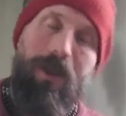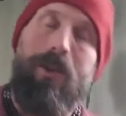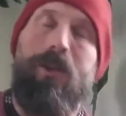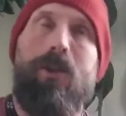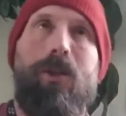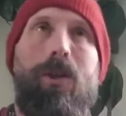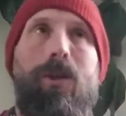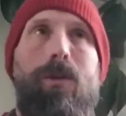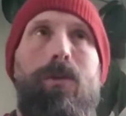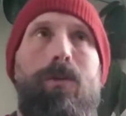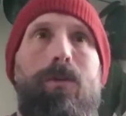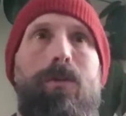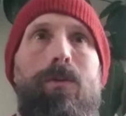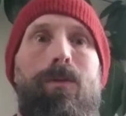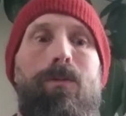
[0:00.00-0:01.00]

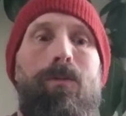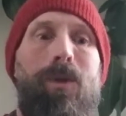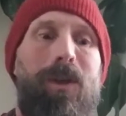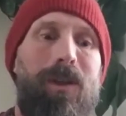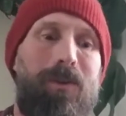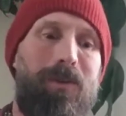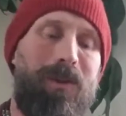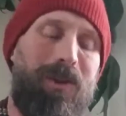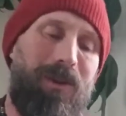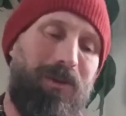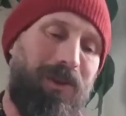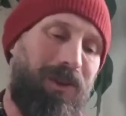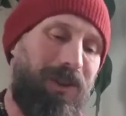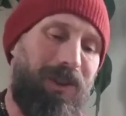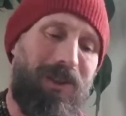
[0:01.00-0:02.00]
So, but there
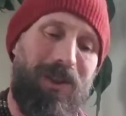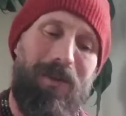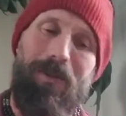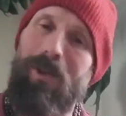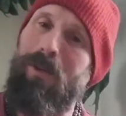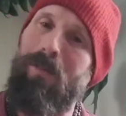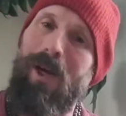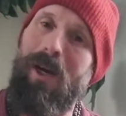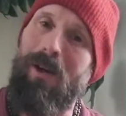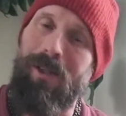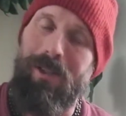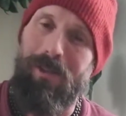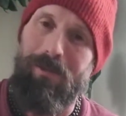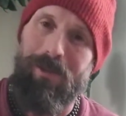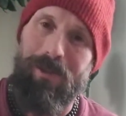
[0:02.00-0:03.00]
was just something about
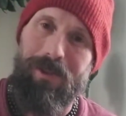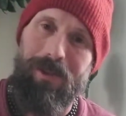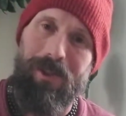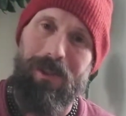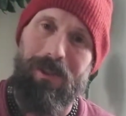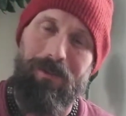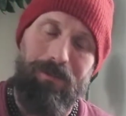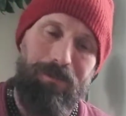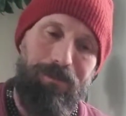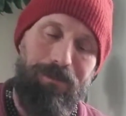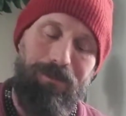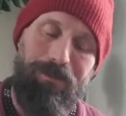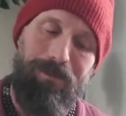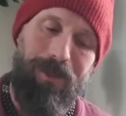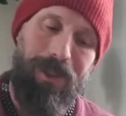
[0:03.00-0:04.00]
it that was like,
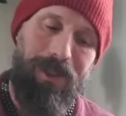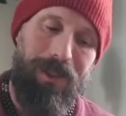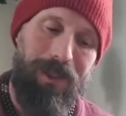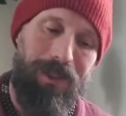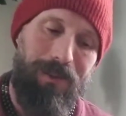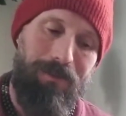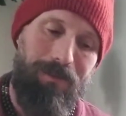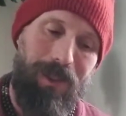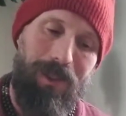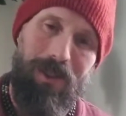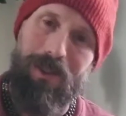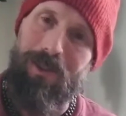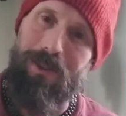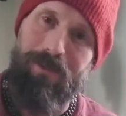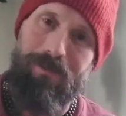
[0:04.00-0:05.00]
I
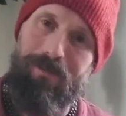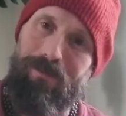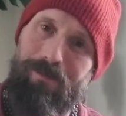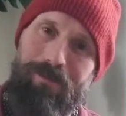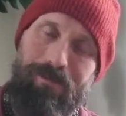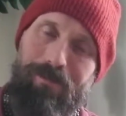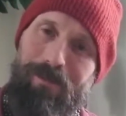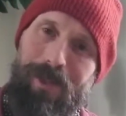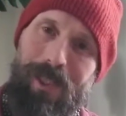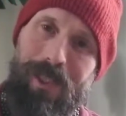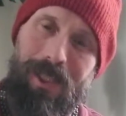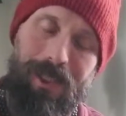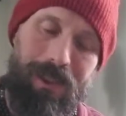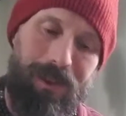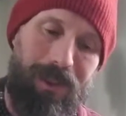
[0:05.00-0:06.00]
just
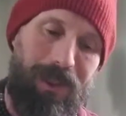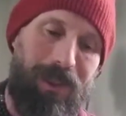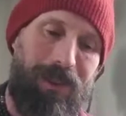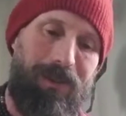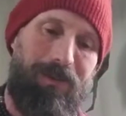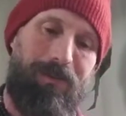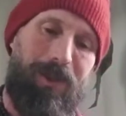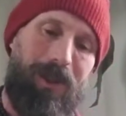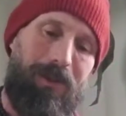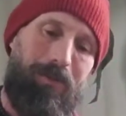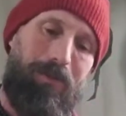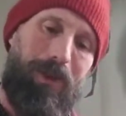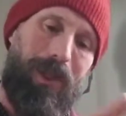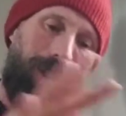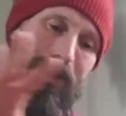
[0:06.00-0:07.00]

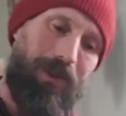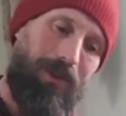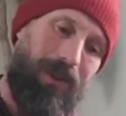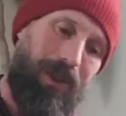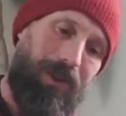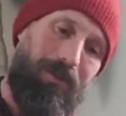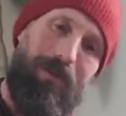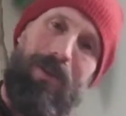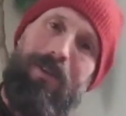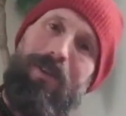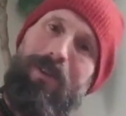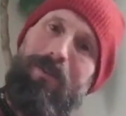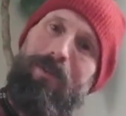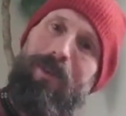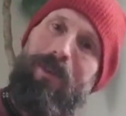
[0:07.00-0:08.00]
in picturing it
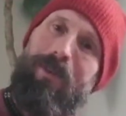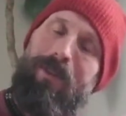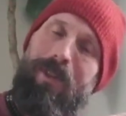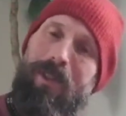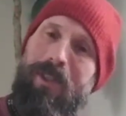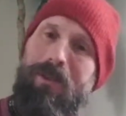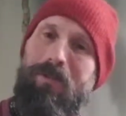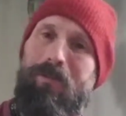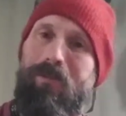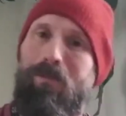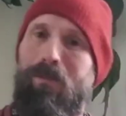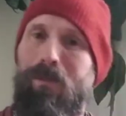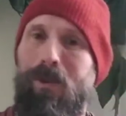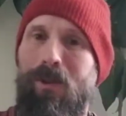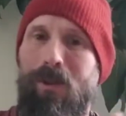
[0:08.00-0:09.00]
with this
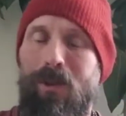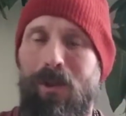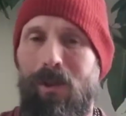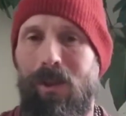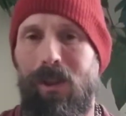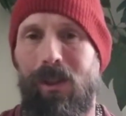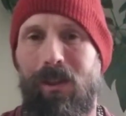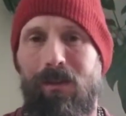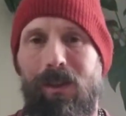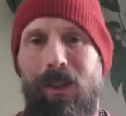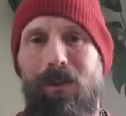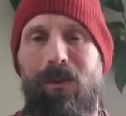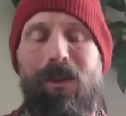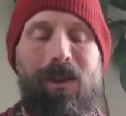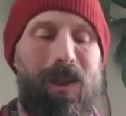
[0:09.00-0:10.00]
certain
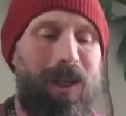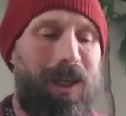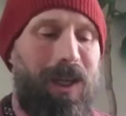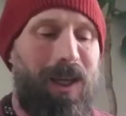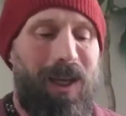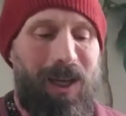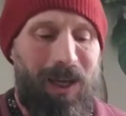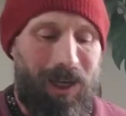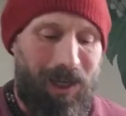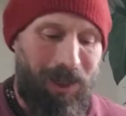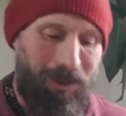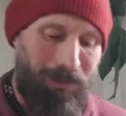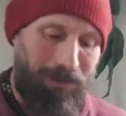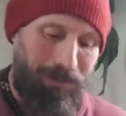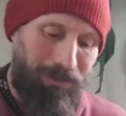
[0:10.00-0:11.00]
individual,
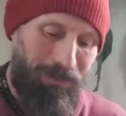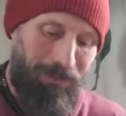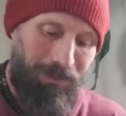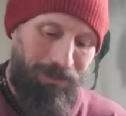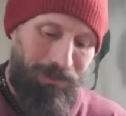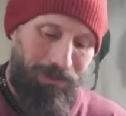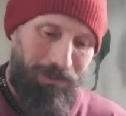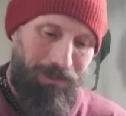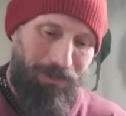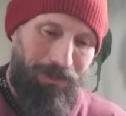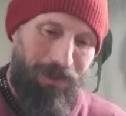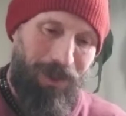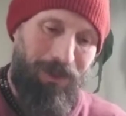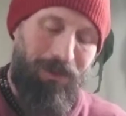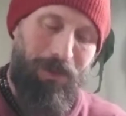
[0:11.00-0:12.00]

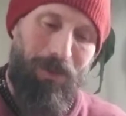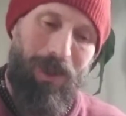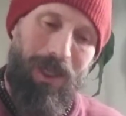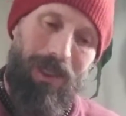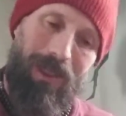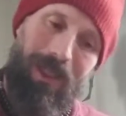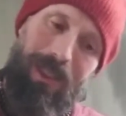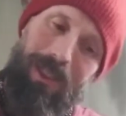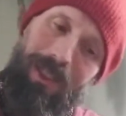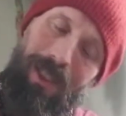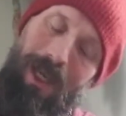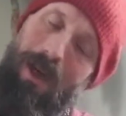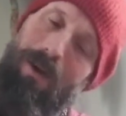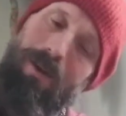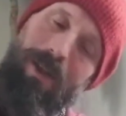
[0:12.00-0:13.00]
even when I laid it
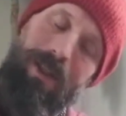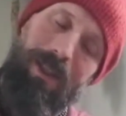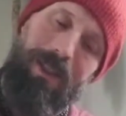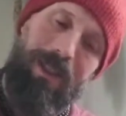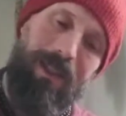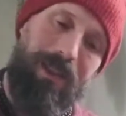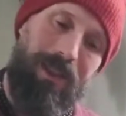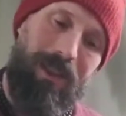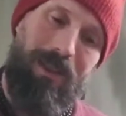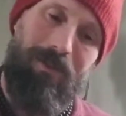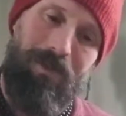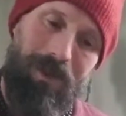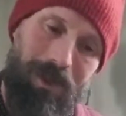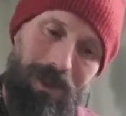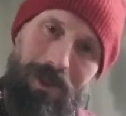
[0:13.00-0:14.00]
out, it just didn't
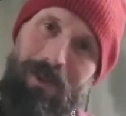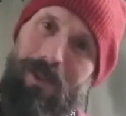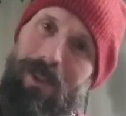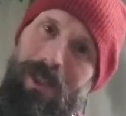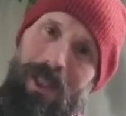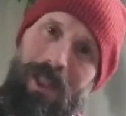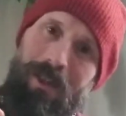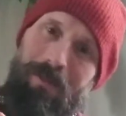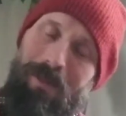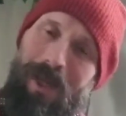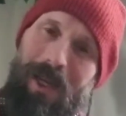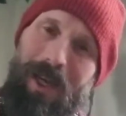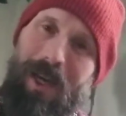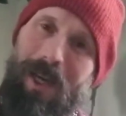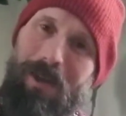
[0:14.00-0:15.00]
really hit
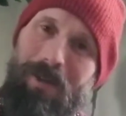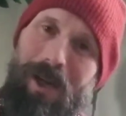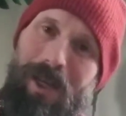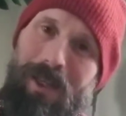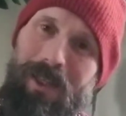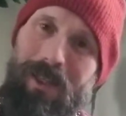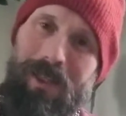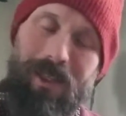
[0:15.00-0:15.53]
my eye right.